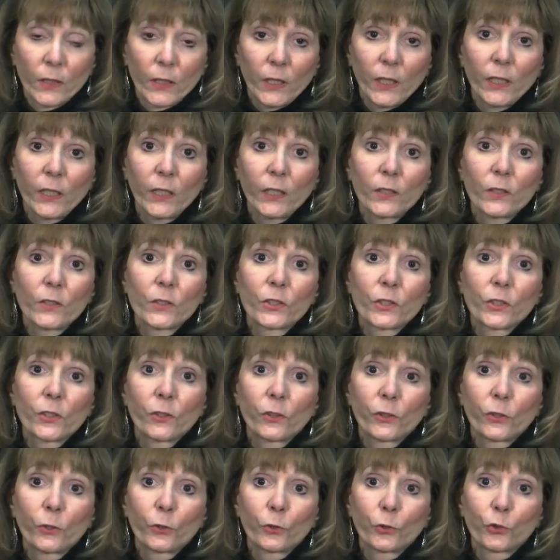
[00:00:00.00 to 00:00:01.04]
It is
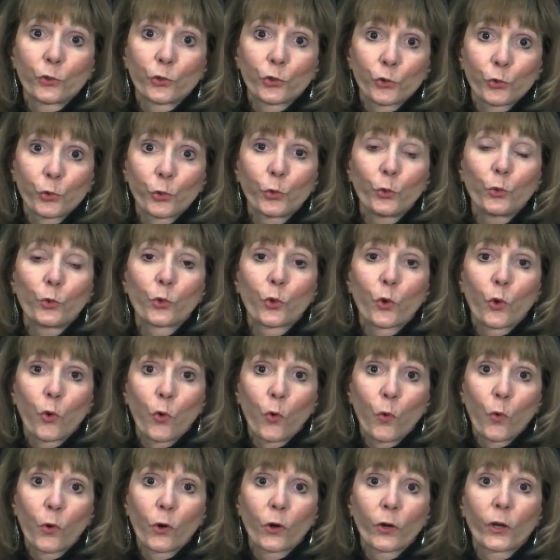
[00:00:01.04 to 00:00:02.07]
the true
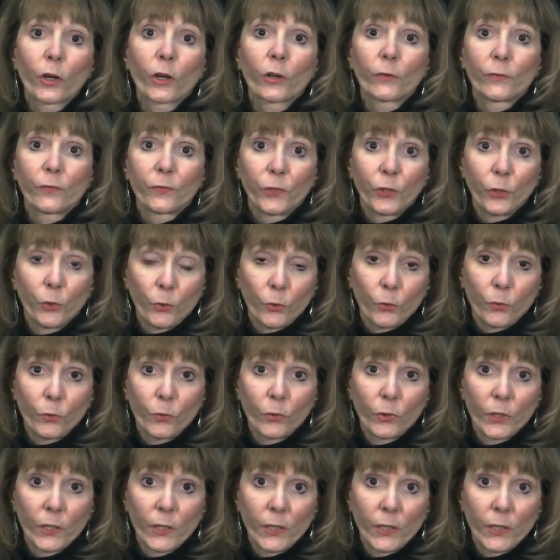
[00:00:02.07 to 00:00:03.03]
core of you.